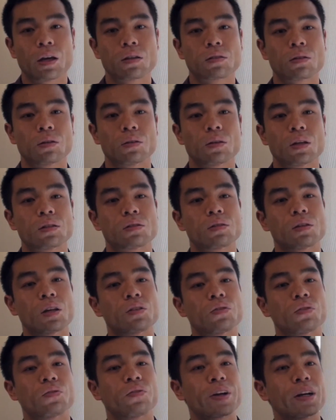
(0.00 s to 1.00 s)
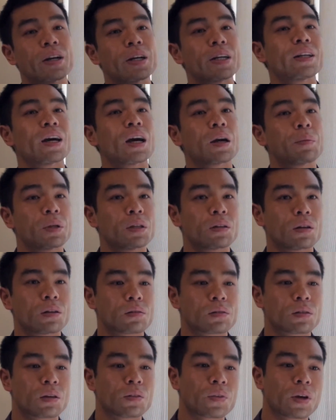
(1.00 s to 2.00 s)
And so it's, it's very time
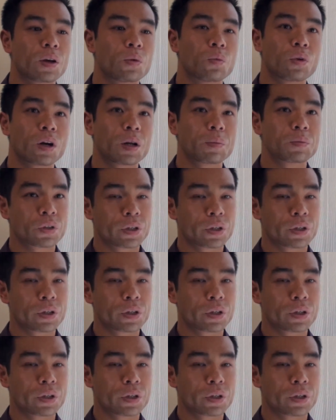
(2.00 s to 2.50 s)
intensive. And what I'm